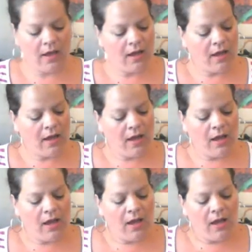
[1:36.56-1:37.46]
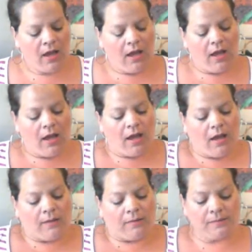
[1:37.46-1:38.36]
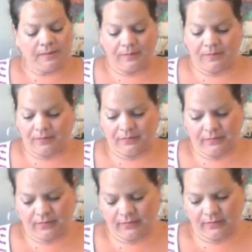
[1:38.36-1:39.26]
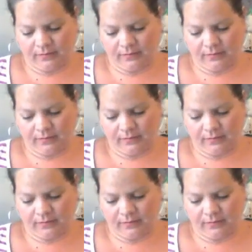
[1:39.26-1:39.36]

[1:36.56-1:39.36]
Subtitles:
(silence)